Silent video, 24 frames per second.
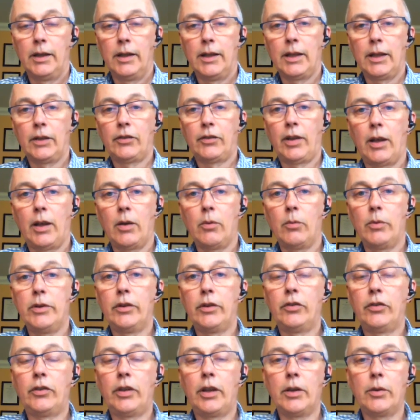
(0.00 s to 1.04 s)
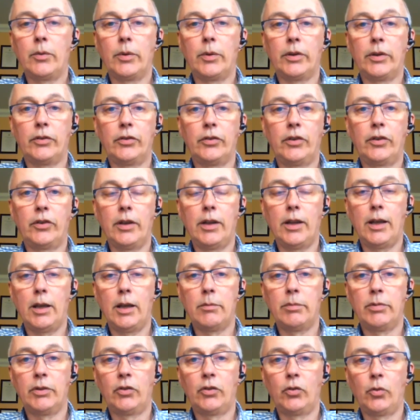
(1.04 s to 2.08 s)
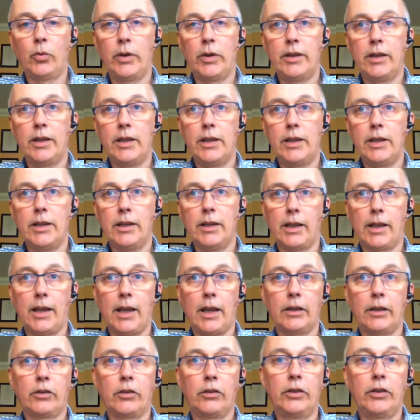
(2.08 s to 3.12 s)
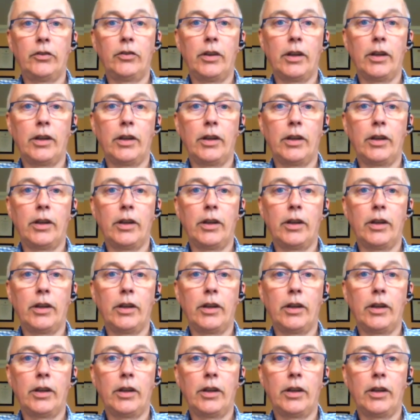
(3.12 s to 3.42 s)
And how we distinguished between the categories.